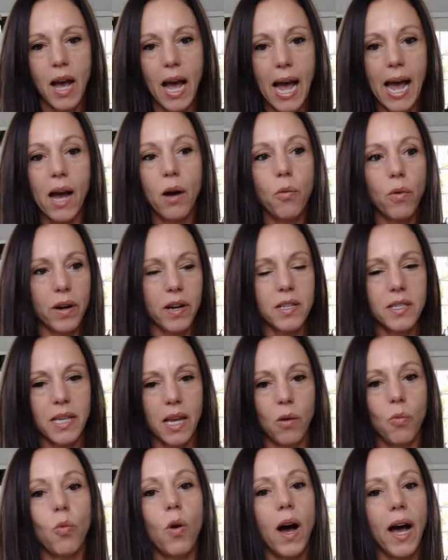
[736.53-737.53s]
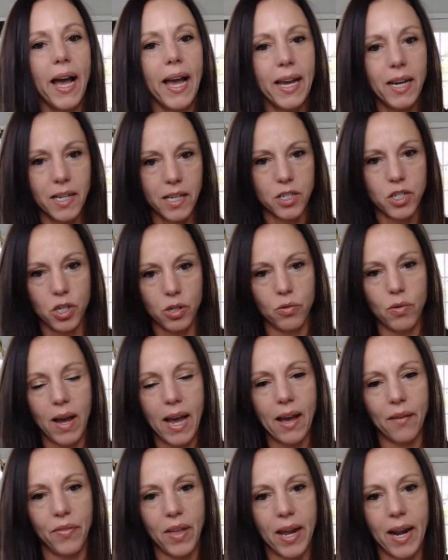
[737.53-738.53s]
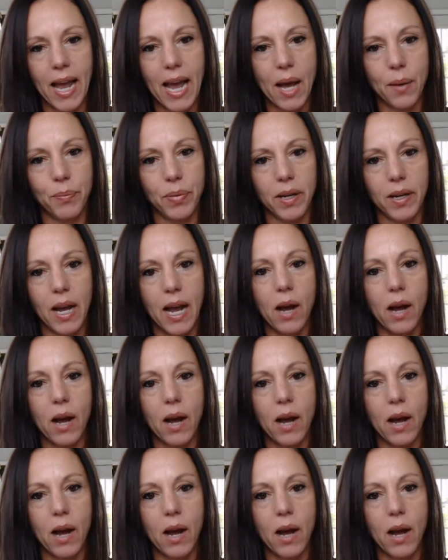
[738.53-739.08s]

I want to say, why did you have that happen?